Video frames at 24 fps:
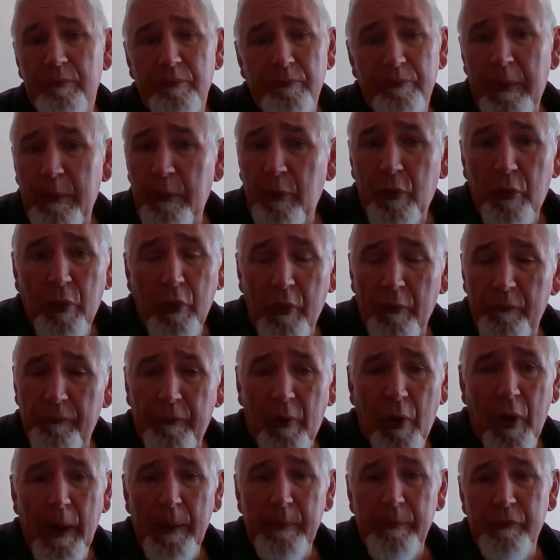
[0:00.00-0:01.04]
People call it
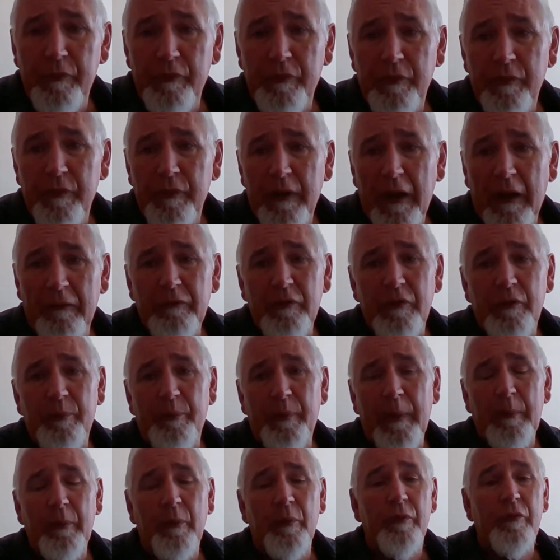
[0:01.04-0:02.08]
vibes. Others
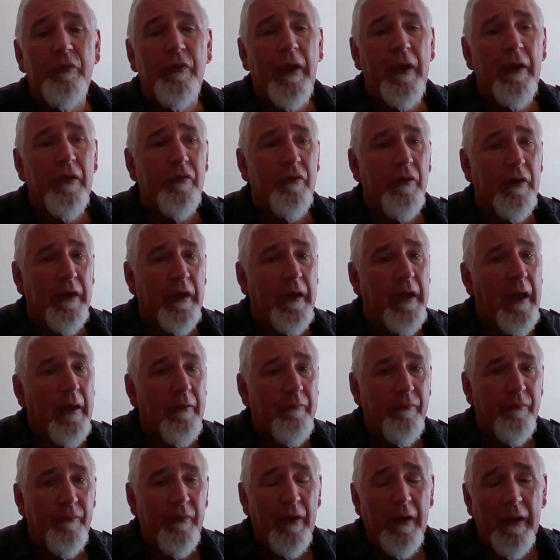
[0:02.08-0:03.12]
people say it's a gut
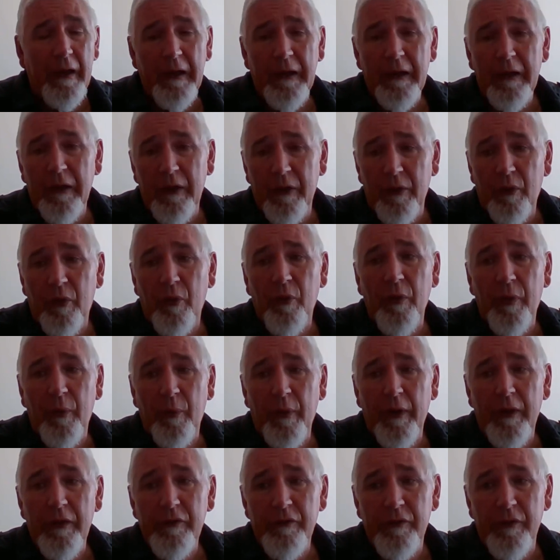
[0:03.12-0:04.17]
feeling and all the
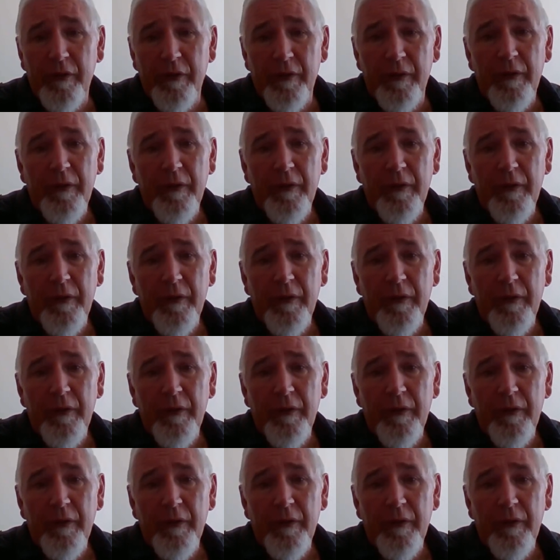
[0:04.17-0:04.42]
rest.